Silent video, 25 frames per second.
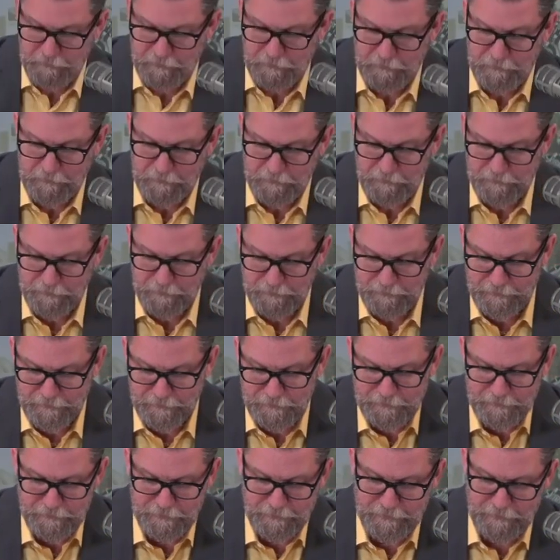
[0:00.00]
when
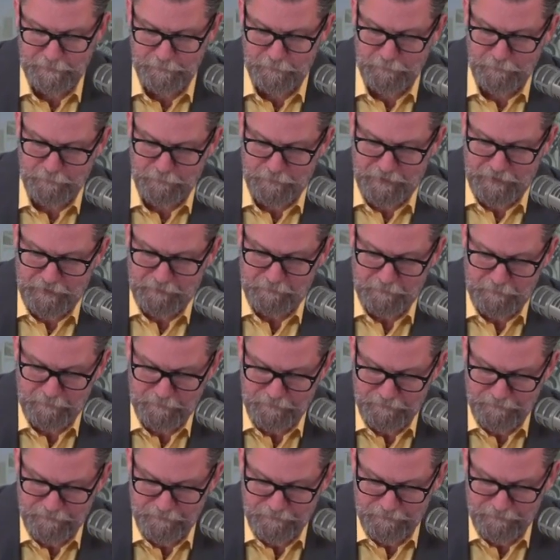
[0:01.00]
i when you
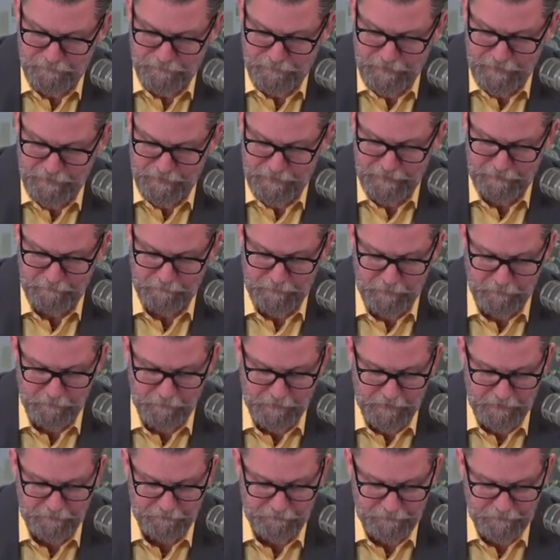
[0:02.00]
point when you do a little
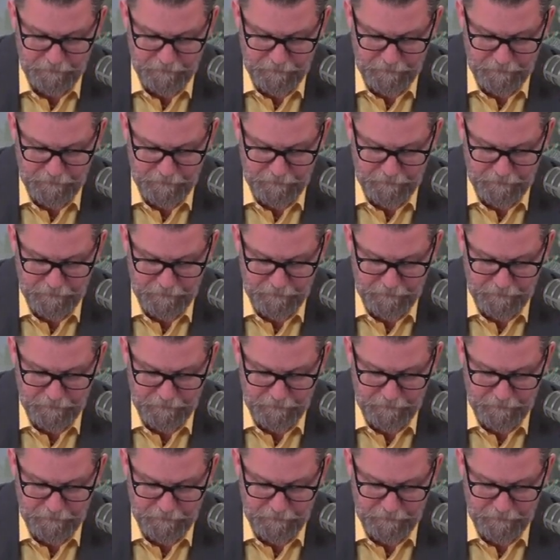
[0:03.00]
wife.